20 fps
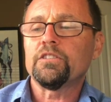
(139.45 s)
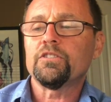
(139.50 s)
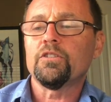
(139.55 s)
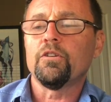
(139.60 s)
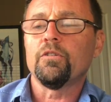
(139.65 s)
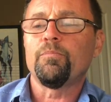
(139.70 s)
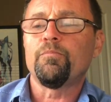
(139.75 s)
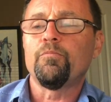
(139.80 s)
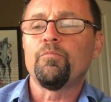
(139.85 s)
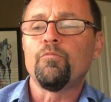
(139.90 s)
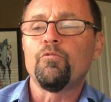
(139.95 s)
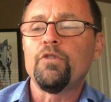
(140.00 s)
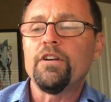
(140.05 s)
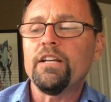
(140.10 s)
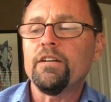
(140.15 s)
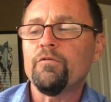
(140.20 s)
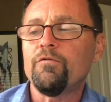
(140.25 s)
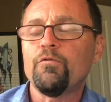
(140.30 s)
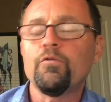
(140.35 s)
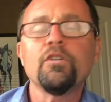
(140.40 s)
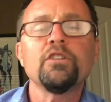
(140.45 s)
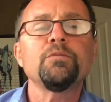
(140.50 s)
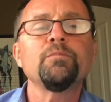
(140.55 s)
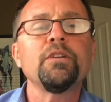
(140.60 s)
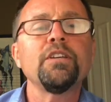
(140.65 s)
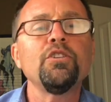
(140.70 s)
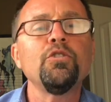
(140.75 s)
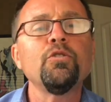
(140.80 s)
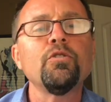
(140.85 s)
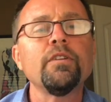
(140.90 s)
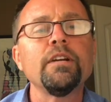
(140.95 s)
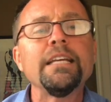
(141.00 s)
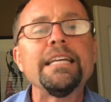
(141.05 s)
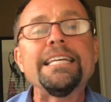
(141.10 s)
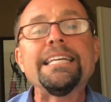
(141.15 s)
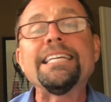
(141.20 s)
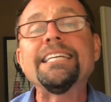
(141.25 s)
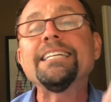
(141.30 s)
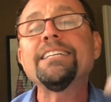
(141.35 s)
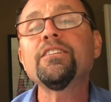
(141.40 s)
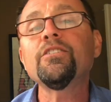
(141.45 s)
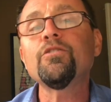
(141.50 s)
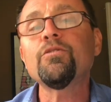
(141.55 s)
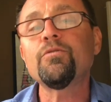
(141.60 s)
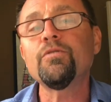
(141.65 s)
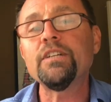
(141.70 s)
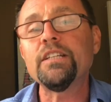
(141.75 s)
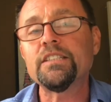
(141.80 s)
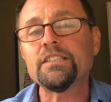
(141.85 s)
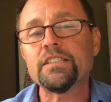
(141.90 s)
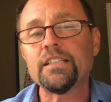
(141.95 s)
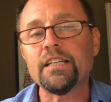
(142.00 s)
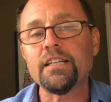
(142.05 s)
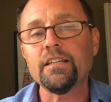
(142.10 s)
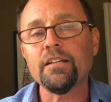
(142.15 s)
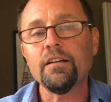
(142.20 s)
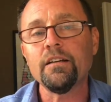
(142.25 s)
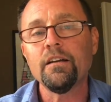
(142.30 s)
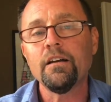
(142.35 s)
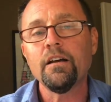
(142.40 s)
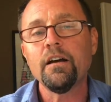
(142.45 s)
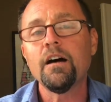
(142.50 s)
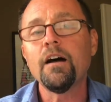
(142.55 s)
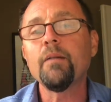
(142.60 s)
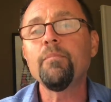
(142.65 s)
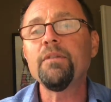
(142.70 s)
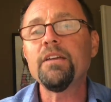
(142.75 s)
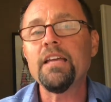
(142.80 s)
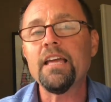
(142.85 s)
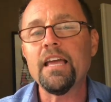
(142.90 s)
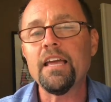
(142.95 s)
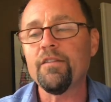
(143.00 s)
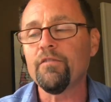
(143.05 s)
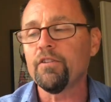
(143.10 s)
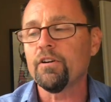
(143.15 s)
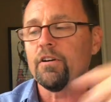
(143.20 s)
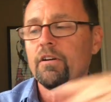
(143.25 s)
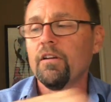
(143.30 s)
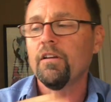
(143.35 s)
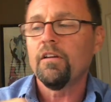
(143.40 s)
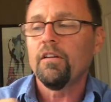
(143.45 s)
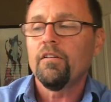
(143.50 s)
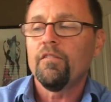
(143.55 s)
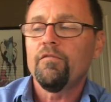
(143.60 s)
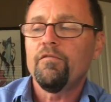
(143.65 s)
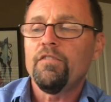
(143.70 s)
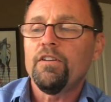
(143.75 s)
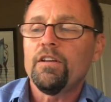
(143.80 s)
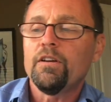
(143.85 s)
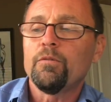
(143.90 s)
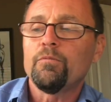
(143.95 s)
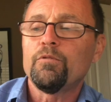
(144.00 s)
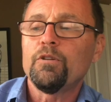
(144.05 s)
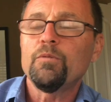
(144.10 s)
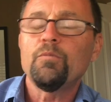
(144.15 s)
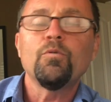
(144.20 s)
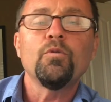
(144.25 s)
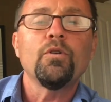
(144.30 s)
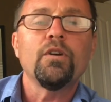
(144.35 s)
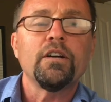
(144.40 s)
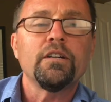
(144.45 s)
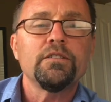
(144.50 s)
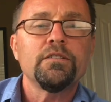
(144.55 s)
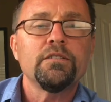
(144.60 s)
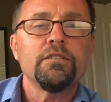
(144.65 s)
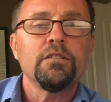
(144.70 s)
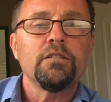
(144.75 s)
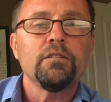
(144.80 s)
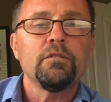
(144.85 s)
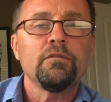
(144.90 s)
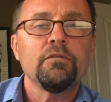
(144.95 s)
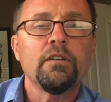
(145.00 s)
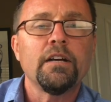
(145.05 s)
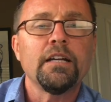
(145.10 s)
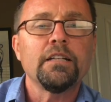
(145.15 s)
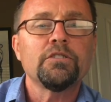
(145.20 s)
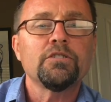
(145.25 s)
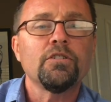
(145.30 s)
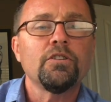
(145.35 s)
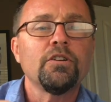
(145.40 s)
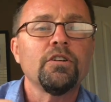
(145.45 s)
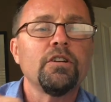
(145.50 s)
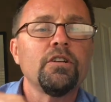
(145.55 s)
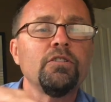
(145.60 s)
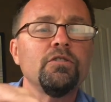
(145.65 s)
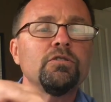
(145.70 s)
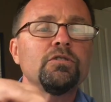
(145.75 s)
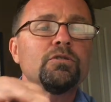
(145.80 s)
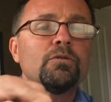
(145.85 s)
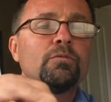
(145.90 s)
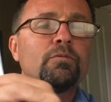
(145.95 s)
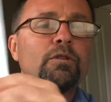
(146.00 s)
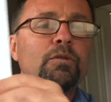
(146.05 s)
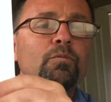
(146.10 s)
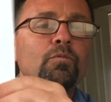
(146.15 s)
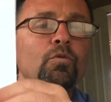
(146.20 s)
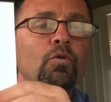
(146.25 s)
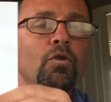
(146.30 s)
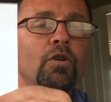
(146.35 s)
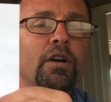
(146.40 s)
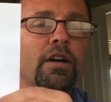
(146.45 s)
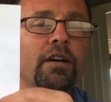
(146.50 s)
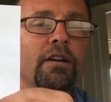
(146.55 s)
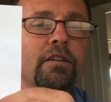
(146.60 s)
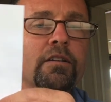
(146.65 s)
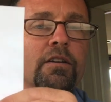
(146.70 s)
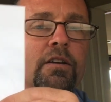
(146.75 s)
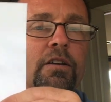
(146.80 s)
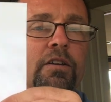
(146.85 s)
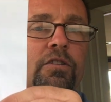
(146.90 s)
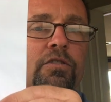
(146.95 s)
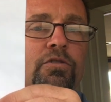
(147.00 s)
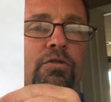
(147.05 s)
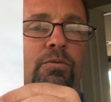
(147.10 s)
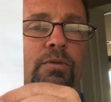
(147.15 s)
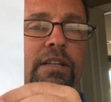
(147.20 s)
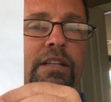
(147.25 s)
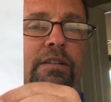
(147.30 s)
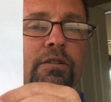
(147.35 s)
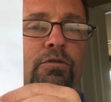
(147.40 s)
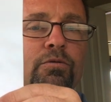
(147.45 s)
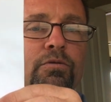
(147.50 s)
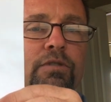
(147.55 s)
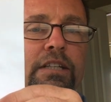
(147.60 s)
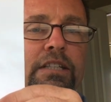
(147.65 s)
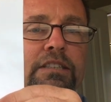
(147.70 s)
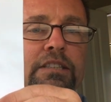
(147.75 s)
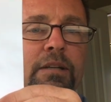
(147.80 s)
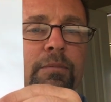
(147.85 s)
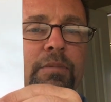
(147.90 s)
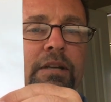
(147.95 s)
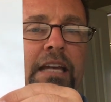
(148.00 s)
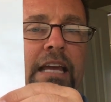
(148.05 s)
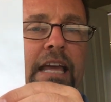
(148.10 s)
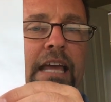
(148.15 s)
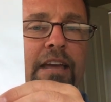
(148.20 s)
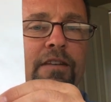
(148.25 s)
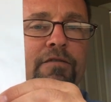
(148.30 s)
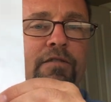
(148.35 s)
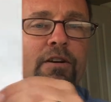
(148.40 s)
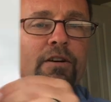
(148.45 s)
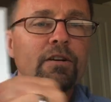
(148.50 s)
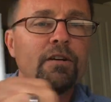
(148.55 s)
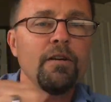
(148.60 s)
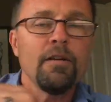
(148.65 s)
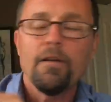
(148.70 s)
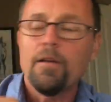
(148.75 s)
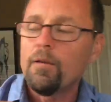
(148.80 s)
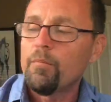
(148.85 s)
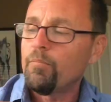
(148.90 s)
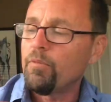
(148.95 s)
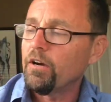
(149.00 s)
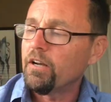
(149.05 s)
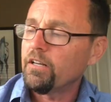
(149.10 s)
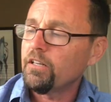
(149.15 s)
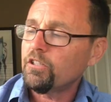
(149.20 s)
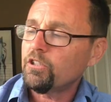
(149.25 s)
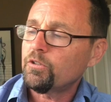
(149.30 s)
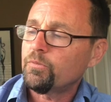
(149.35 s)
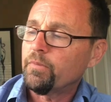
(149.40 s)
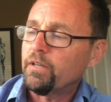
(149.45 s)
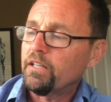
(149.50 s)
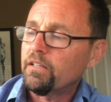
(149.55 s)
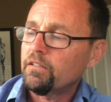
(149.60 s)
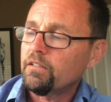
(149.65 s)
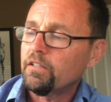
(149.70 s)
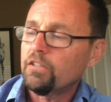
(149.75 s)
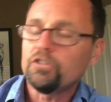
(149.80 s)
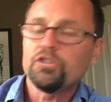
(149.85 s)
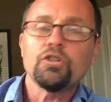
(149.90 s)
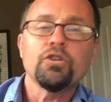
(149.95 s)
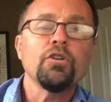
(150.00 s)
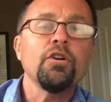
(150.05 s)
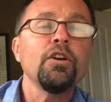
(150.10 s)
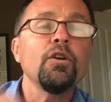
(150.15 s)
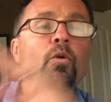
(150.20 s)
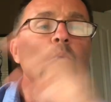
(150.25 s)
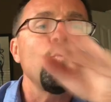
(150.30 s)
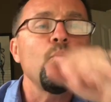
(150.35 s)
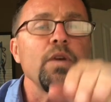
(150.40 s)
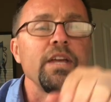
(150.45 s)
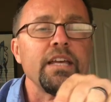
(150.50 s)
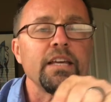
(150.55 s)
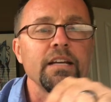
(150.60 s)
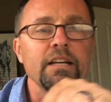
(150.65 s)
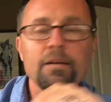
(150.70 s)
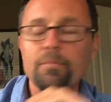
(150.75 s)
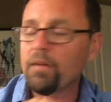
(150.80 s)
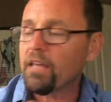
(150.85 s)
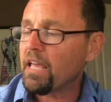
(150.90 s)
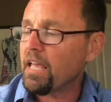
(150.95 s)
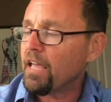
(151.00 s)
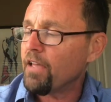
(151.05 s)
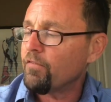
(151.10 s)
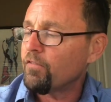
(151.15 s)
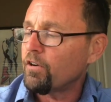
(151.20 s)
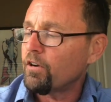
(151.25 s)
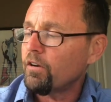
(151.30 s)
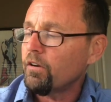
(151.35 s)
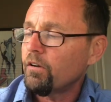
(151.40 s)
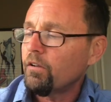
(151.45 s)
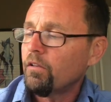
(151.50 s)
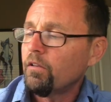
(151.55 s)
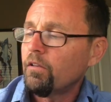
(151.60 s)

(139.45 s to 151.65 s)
So reinforcement, you're increasing a behavior via rewards, right? So you're going to use a reward to increase a behavior. Punishment is you're going to weaken a behavior.